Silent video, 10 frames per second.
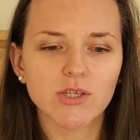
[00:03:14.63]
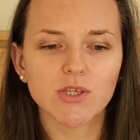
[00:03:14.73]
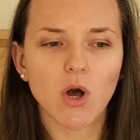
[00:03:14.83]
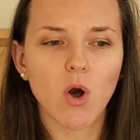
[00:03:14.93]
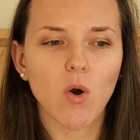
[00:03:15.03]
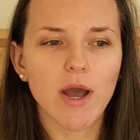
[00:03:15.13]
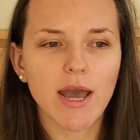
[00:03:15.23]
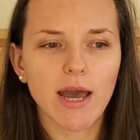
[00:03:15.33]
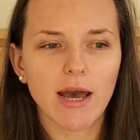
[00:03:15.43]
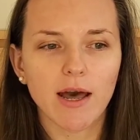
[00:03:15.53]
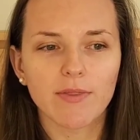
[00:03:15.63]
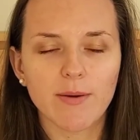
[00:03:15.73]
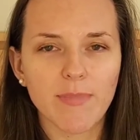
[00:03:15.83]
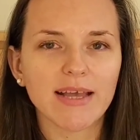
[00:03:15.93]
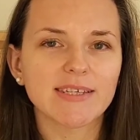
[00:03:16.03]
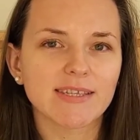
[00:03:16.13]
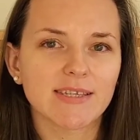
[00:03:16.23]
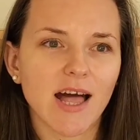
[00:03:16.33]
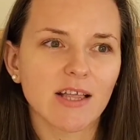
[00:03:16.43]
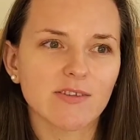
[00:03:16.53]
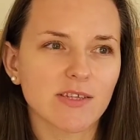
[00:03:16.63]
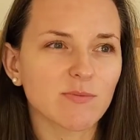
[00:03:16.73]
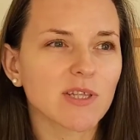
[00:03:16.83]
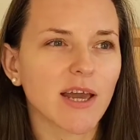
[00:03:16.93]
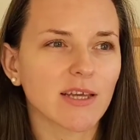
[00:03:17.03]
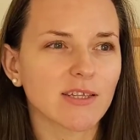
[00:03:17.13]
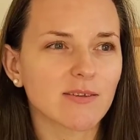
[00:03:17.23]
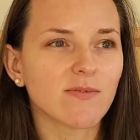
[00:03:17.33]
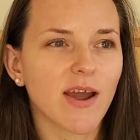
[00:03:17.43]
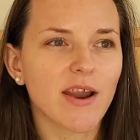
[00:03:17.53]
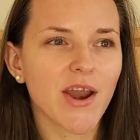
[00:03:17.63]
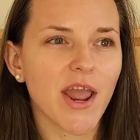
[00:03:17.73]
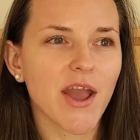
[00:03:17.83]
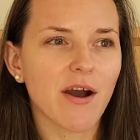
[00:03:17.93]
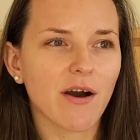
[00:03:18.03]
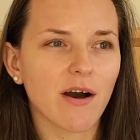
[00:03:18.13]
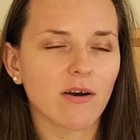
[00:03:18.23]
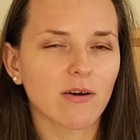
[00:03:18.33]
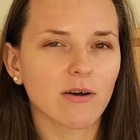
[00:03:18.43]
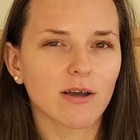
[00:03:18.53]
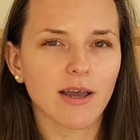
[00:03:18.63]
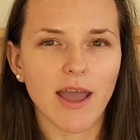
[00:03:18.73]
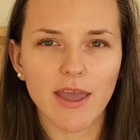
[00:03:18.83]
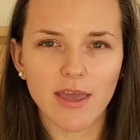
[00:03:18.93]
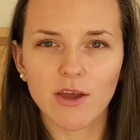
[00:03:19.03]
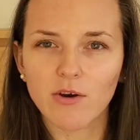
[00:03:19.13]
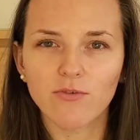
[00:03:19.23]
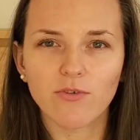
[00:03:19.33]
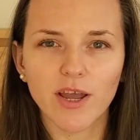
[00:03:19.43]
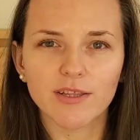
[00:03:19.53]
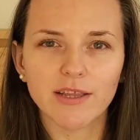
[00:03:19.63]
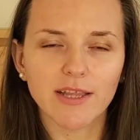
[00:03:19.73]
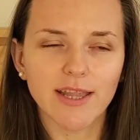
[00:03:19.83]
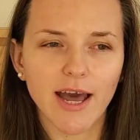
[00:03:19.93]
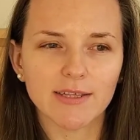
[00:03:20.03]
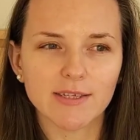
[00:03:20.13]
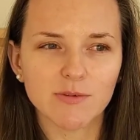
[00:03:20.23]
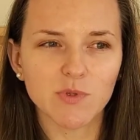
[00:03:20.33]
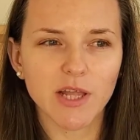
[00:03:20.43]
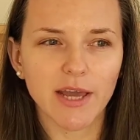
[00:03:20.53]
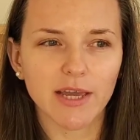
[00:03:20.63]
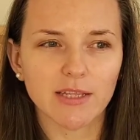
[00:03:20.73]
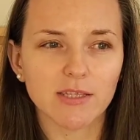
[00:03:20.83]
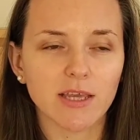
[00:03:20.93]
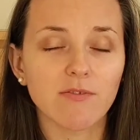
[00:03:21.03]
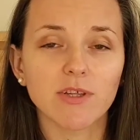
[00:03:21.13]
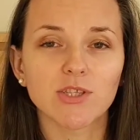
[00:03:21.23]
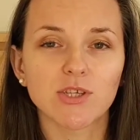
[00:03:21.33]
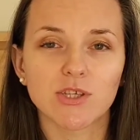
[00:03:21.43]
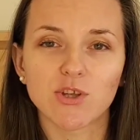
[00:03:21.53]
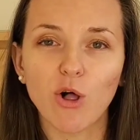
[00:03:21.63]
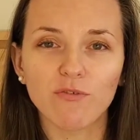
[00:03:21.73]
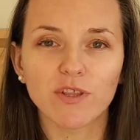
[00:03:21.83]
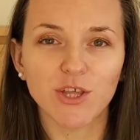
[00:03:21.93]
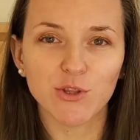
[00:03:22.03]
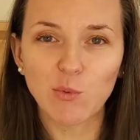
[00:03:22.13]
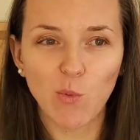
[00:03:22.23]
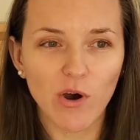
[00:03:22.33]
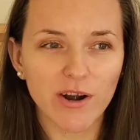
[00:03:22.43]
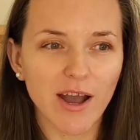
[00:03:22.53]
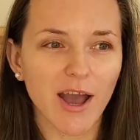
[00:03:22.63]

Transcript: So the mask itself seems like it's very eco-friendly, that seems like it's even dissolving in water.